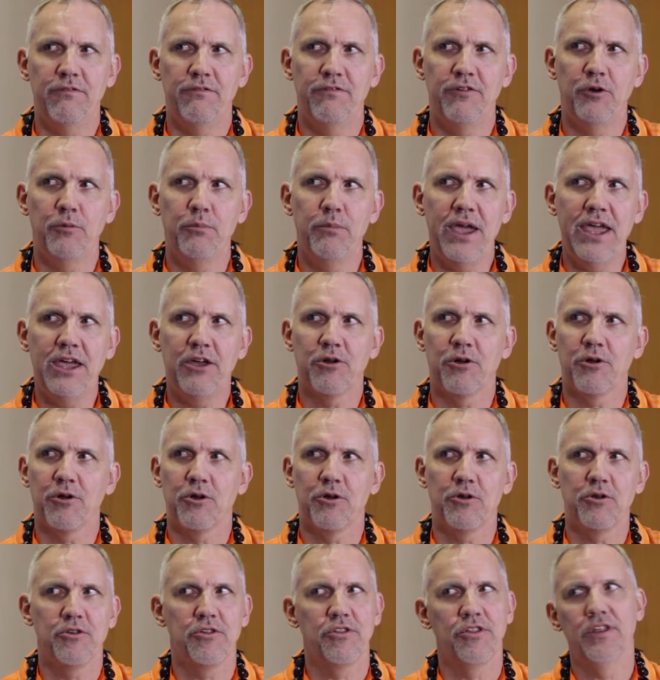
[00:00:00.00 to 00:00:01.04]

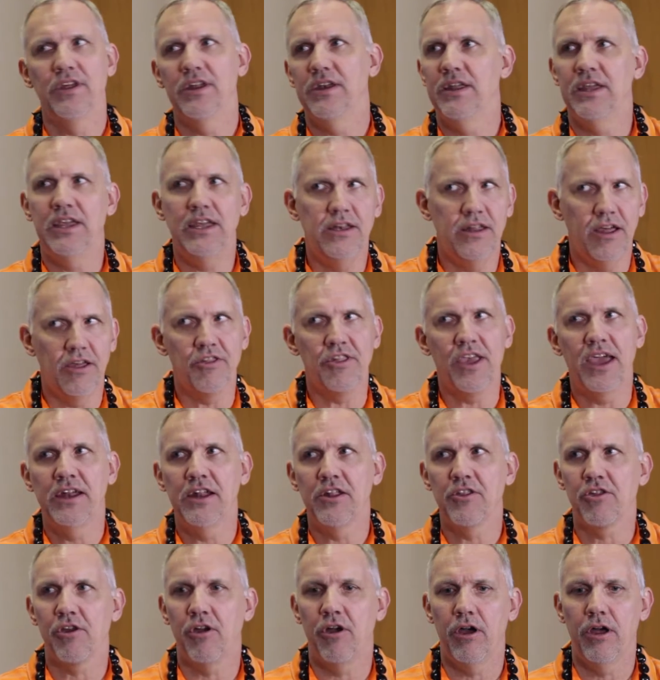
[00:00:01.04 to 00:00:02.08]
filmmakers that he does
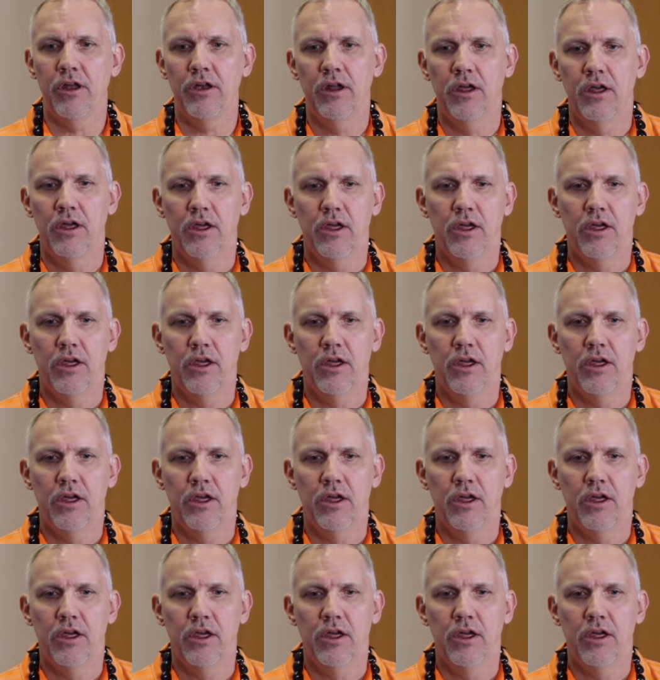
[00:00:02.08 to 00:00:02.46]
edits on.